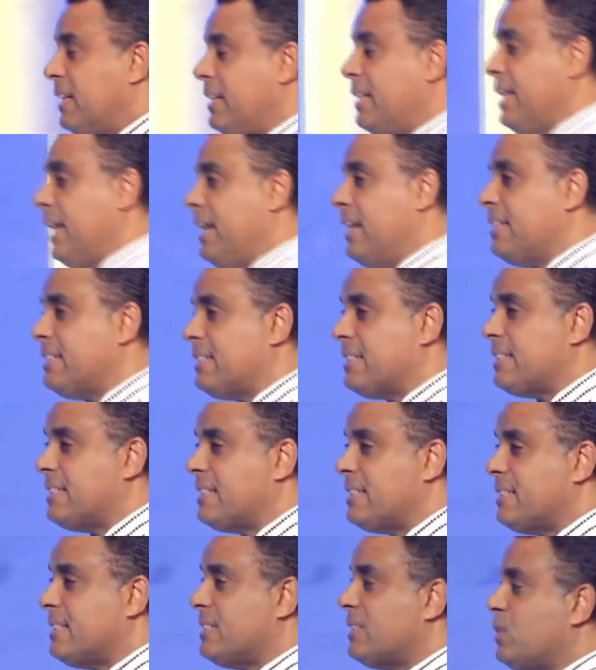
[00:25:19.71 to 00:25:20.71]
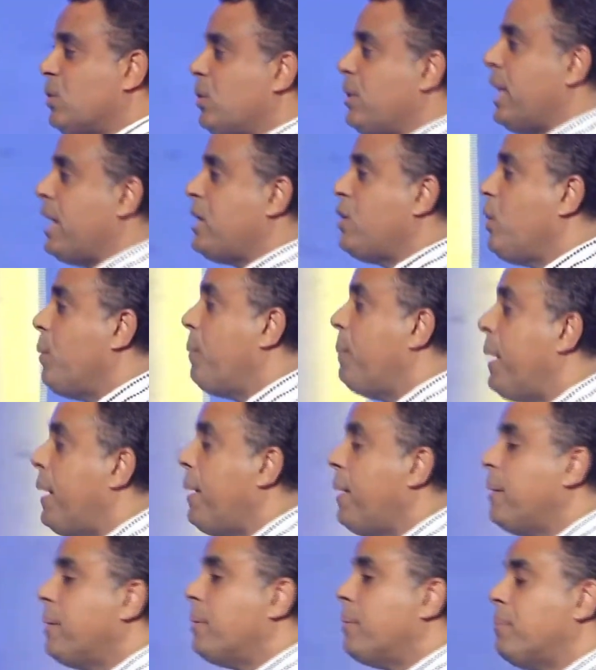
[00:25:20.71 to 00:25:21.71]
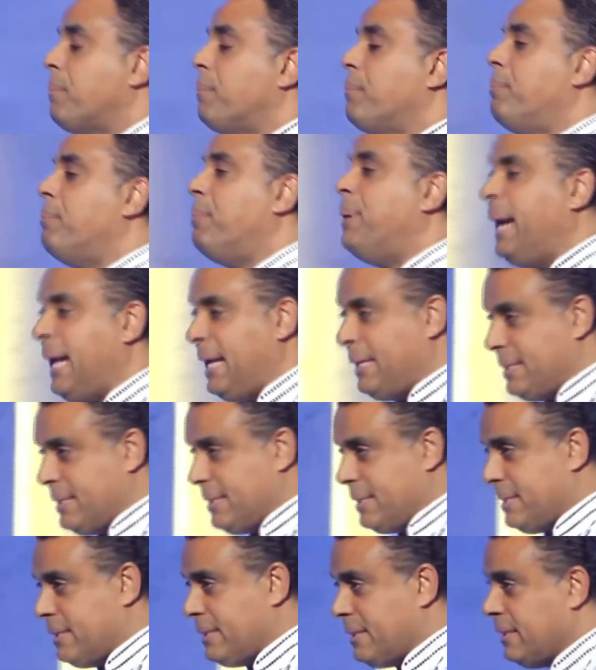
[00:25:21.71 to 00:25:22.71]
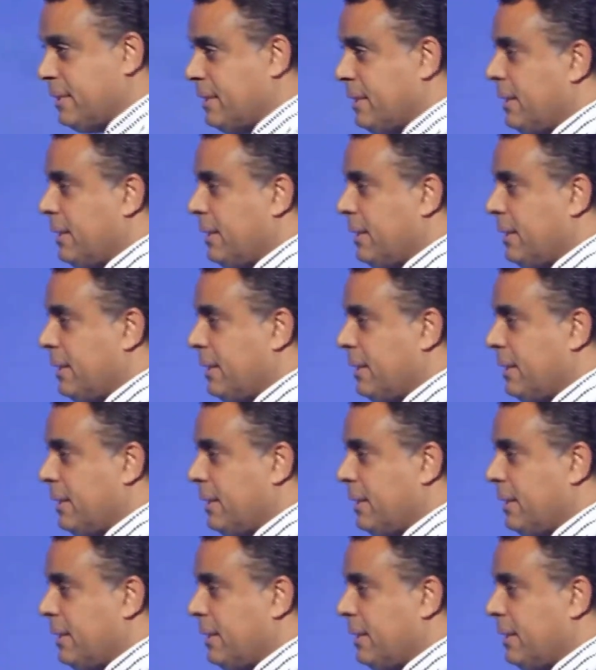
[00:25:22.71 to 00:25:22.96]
Yes, so that you'll be blessed.